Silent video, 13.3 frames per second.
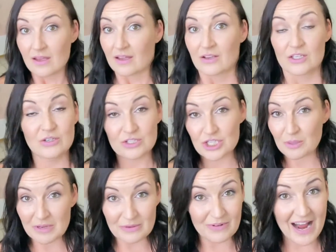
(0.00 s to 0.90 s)
you should
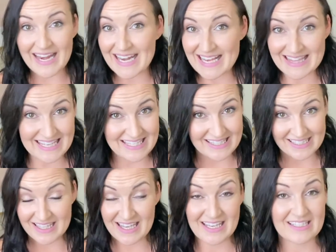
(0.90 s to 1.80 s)
be writing these
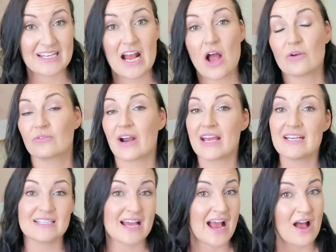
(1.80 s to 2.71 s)
things down. Write
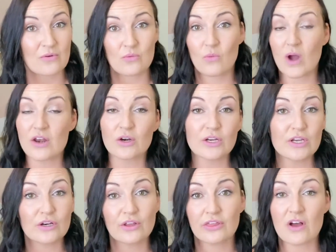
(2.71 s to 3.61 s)
down, what are
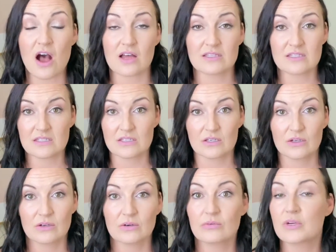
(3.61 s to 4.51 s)
your thoughts
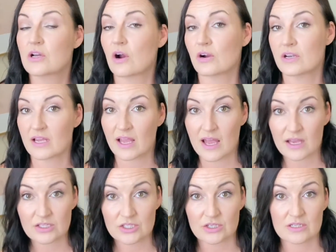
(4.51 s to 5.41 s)
regarding
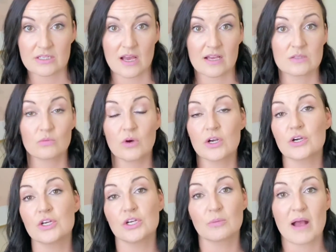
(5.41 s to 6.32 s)
exercise? What are
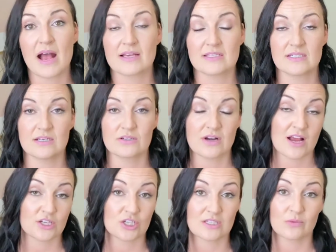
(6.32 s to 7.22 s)
your past
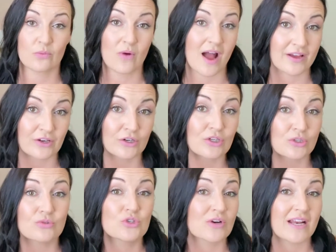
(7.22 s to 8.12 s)
interactions? Why are
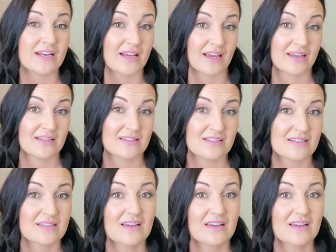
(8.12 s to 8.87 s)
you dreading it?